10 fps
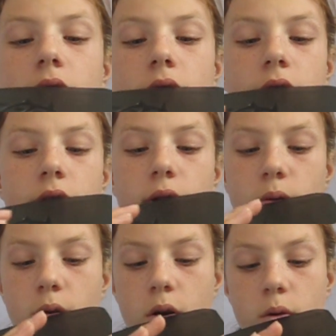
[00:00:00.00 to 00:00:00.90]
a
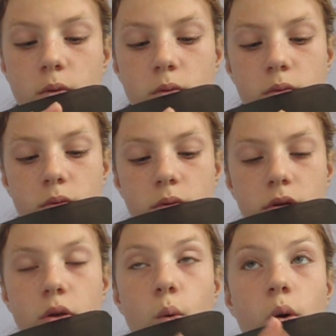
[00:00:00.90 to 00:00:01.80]
thorn,
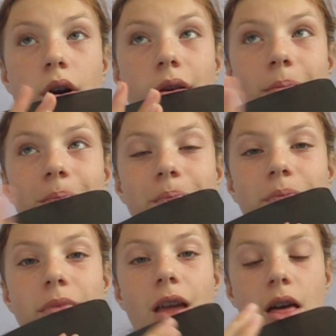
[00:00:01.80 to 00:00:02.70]
thorn,
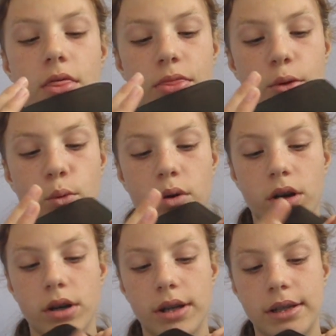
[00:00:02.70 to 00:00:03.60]

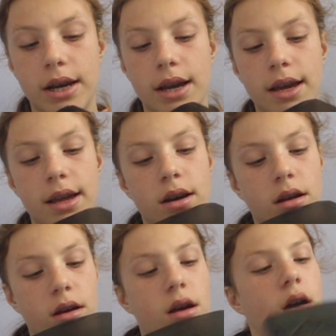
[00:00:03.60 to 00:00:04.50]
thorn
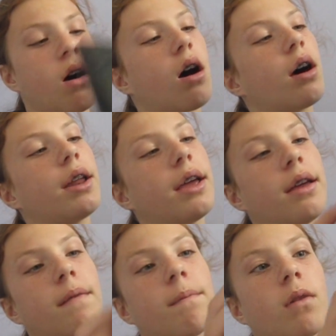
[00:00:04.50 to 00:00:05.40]
design on
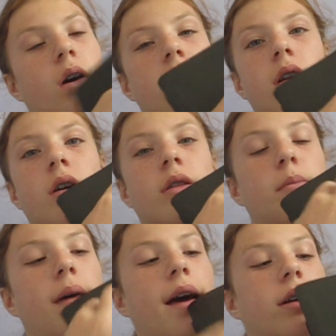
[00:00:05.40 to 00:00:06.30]
it, on on the
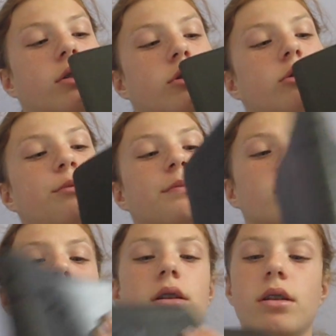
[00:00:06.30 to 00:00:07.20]
back too.
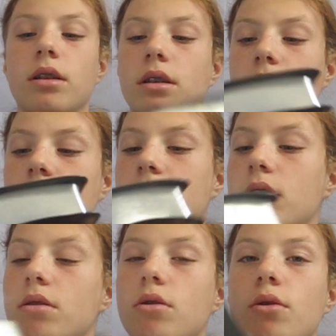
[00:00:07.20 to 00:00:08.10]

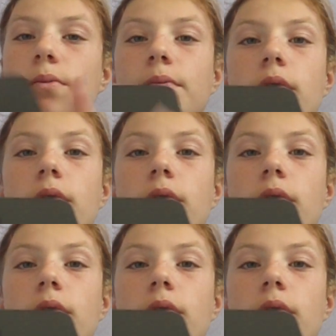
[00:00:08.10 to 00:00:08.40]
So